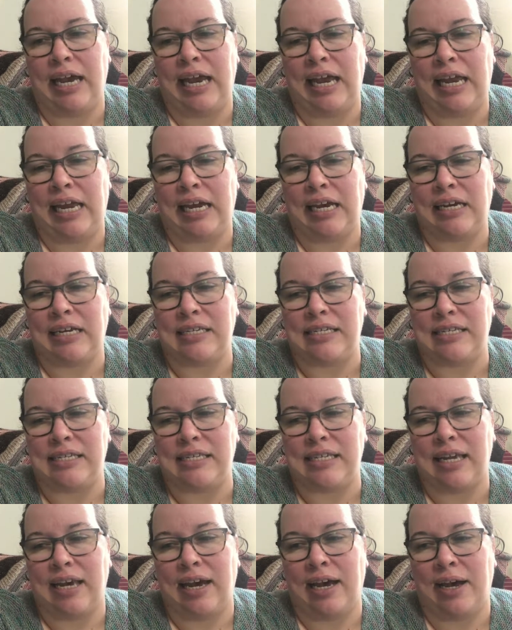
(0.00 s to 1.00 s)

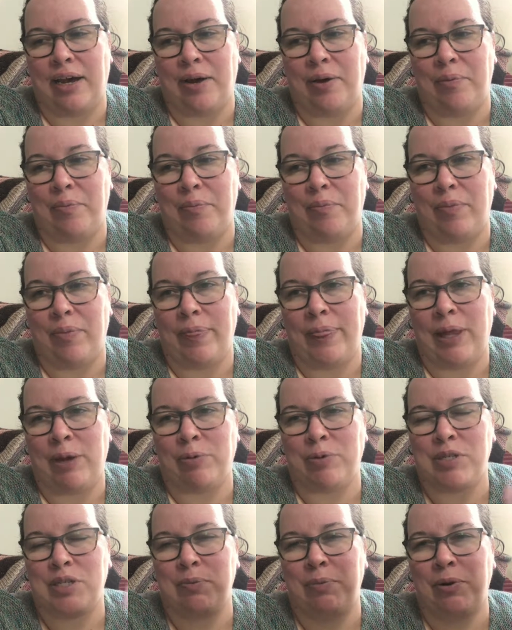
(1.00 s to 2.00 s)
And they
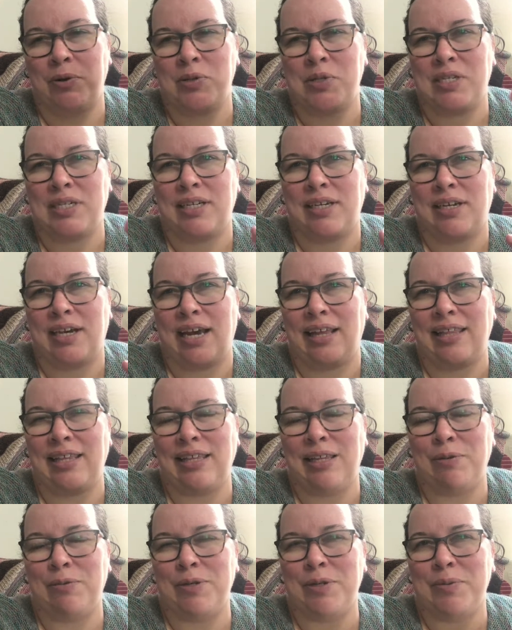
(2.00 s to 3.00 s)
were supposed to, I think
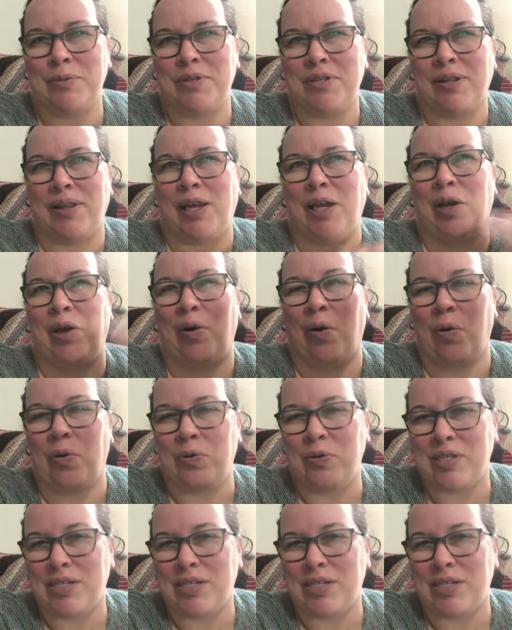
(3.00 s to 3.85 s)
they were supposed to like go